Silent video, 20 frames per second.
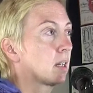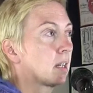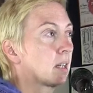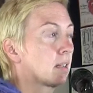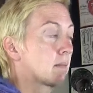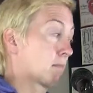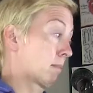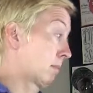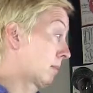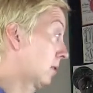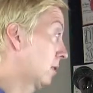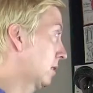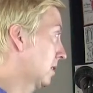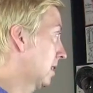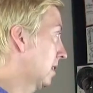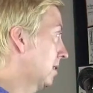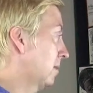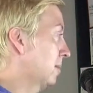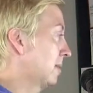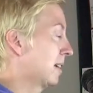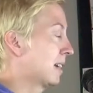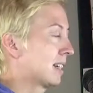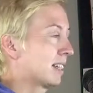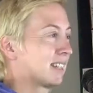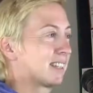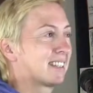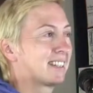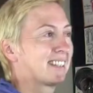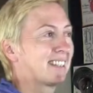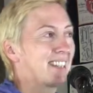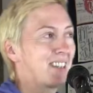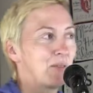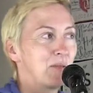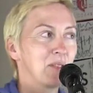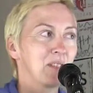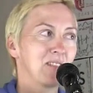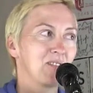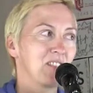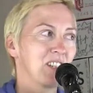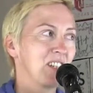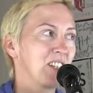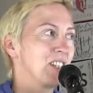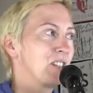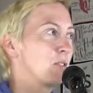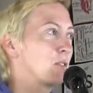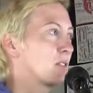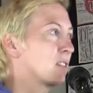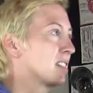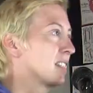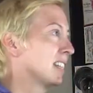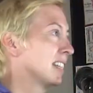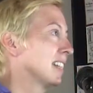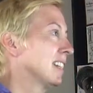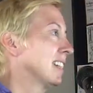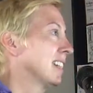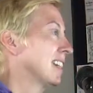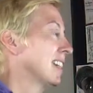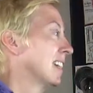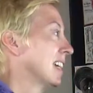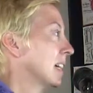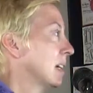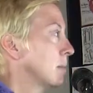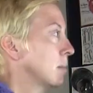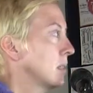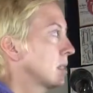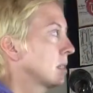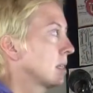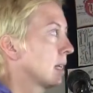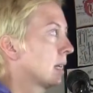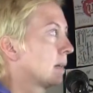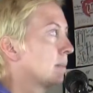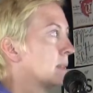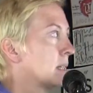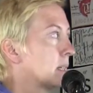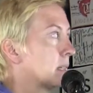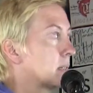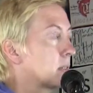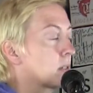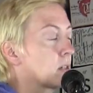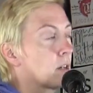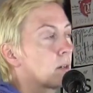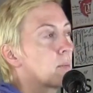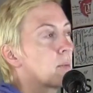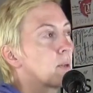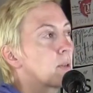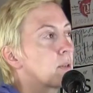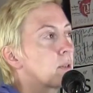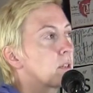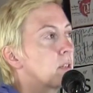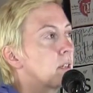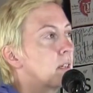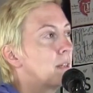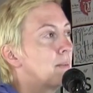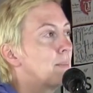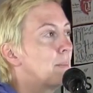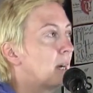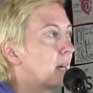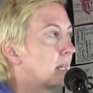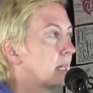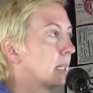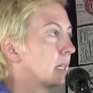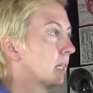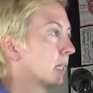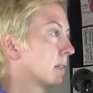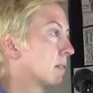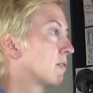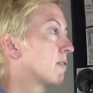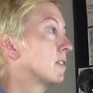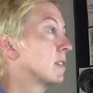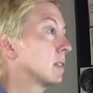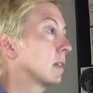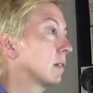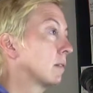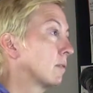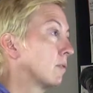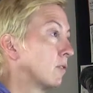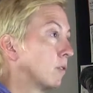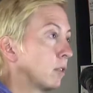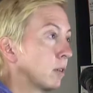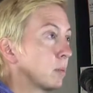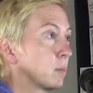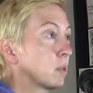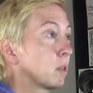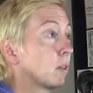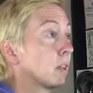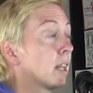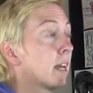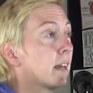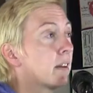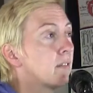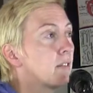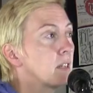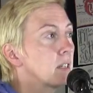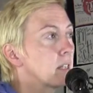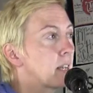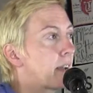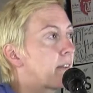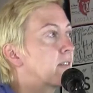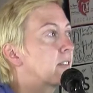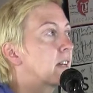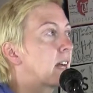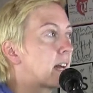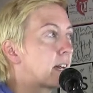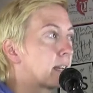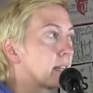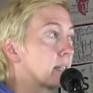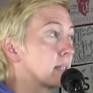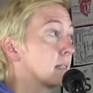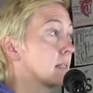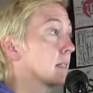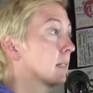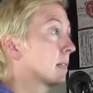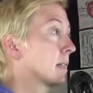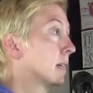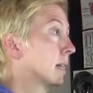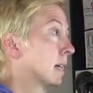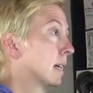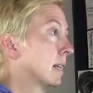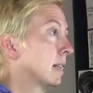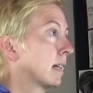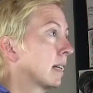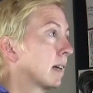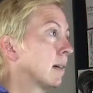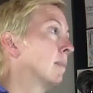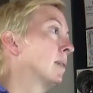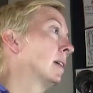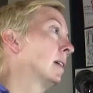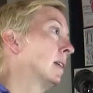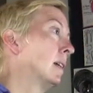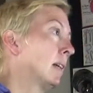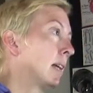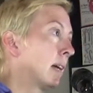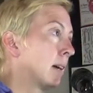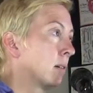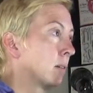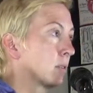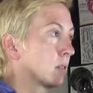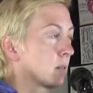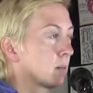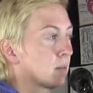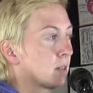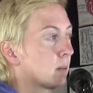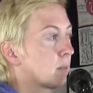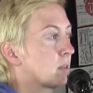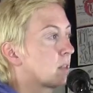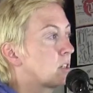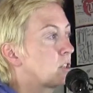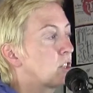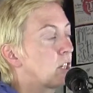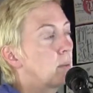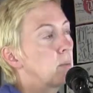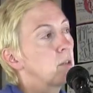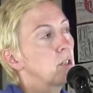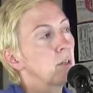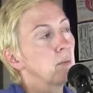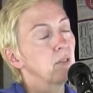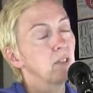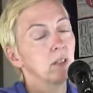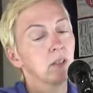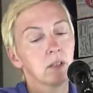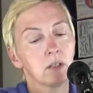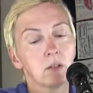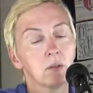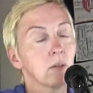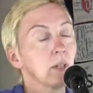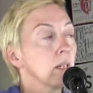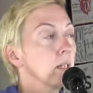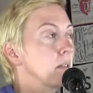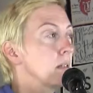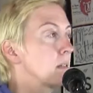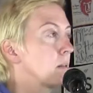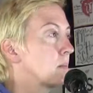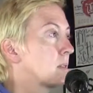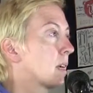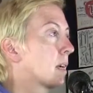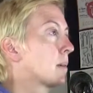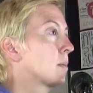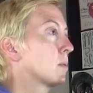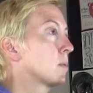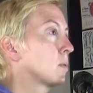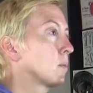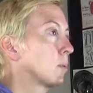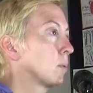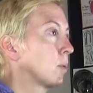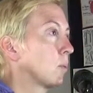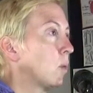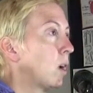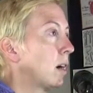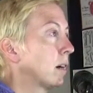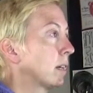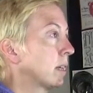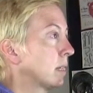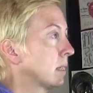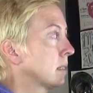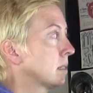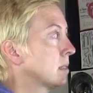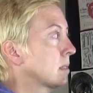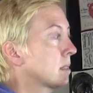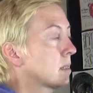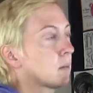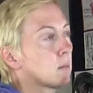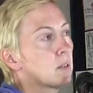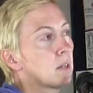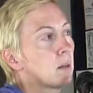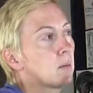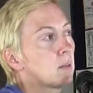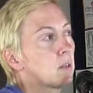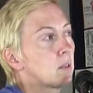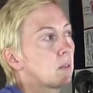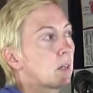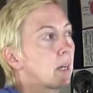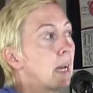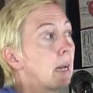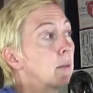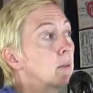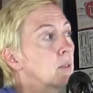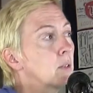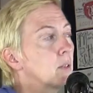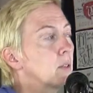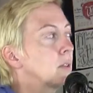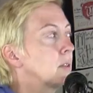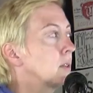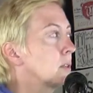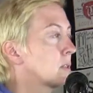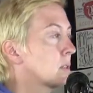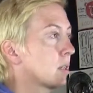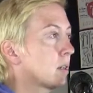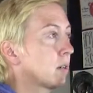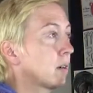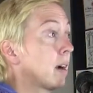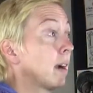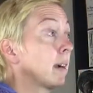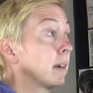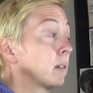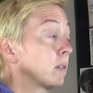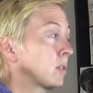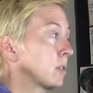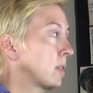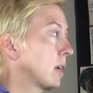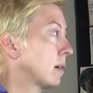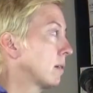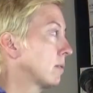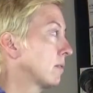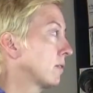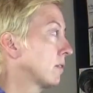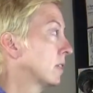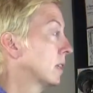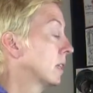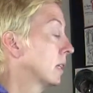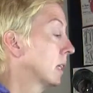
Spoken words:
and I looked at him like that was very interesting. But he said, I'm a star person embodied in a physical form. So a lot of us have guides that come in and out. Sometimes they shapeshift into us. Sometimes we're walk-ins. Sometimes they're counselors, our higher self.